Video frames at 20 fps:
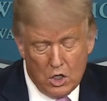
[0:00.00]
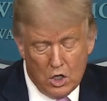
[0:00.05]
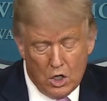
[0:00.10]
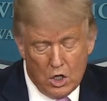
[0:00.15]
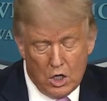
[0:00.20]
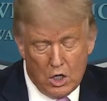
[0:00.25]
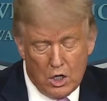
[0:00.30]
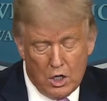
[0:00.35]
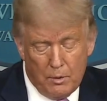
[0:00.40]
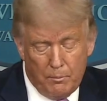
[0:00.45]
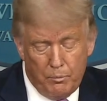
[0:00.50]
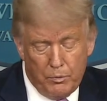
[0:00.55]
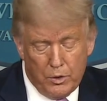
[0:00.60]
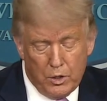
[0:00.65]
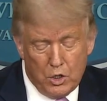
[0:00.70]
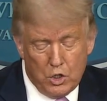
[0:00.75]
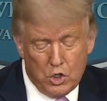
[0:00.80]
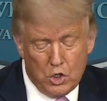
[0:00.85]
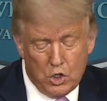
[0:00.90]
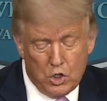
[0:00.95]
Uh,
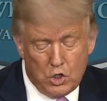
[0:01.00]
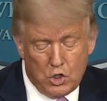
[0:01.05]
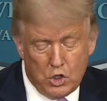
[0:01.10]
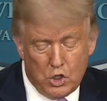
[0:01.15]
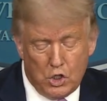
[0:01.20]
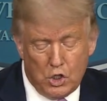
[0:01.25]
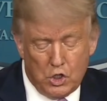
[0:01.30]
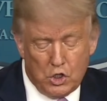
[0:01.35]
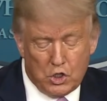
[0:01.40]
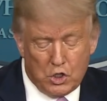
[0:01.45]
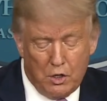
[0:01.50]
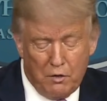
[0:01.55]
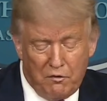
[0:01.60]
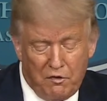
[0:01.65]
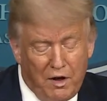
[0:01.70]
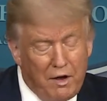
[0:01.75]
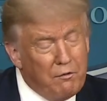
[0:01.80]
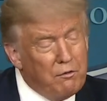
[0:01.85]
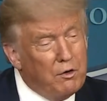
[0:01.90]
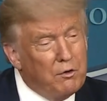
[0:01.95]
she's in
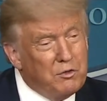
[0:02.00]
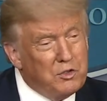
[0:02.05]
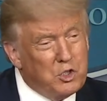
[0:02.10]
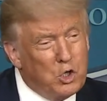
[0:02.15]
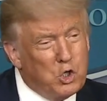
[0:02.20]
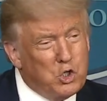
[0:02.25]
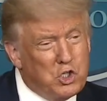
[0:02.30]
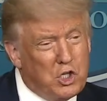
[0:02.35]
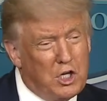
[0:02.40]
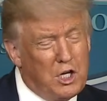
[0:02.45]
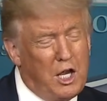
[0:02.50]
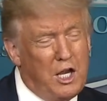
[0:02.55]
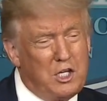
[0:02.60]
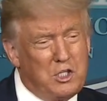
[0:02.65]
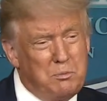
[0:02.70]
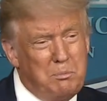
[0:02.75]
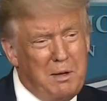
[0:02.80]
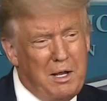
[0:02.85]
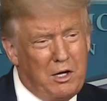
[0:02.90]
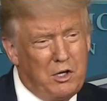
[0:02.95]
favor of
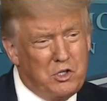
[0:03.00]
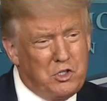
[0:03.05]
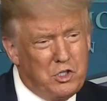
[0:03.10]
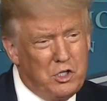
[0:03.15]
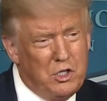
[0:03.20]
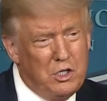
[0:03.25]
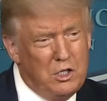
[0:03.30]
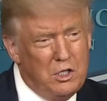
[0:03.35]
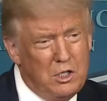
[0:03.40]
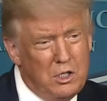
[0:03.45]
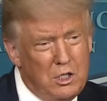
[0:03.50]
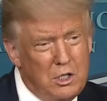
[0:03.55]
socialized medicine,